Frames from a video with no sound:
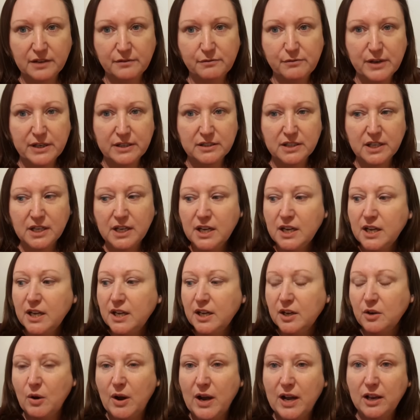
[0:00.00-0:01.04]
I've read
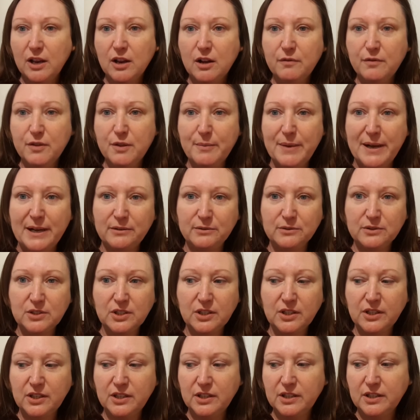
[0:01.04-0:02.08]
quite a lot of them out
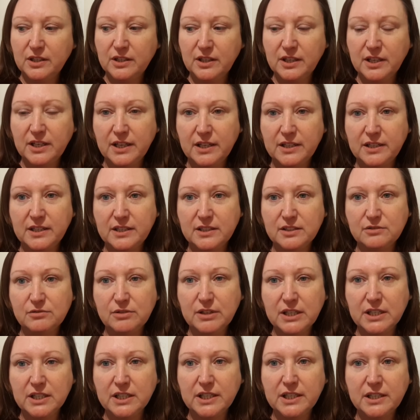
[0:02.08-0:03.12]
to her and it's
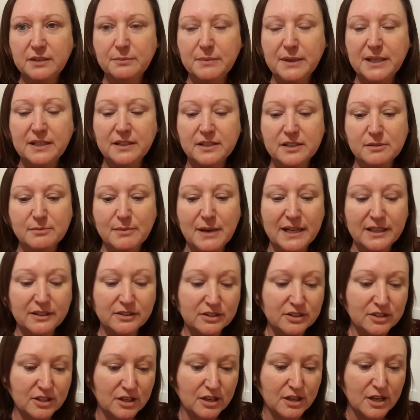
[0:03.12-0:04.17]
really made her smile,
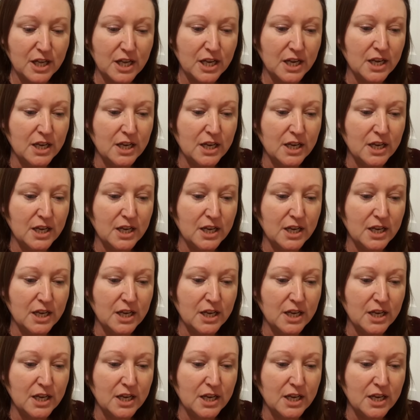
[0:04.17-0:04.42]
so